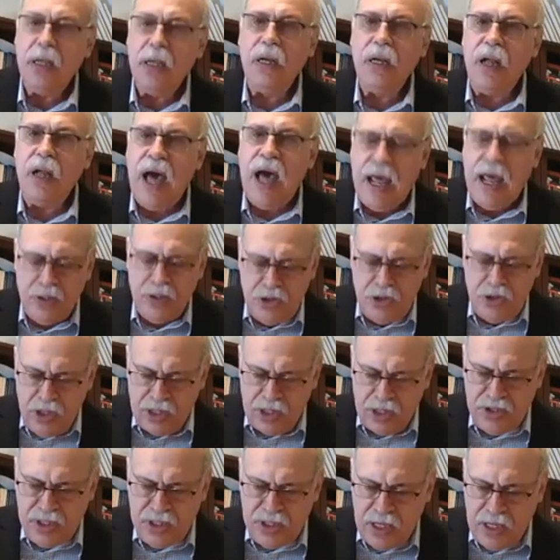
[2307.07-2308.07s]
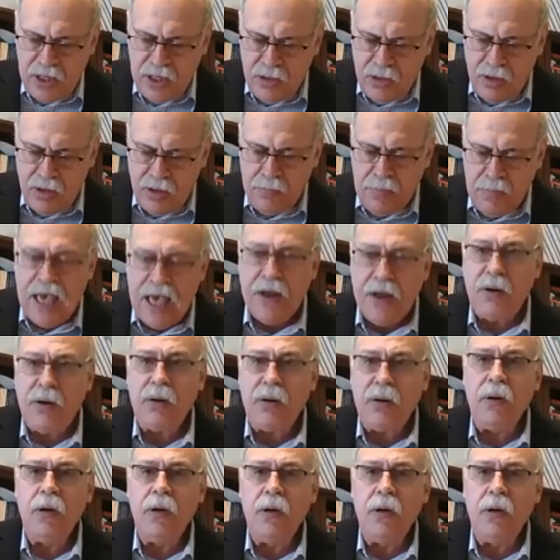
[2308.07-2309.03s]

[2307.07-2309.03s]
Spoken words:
not just inert matter.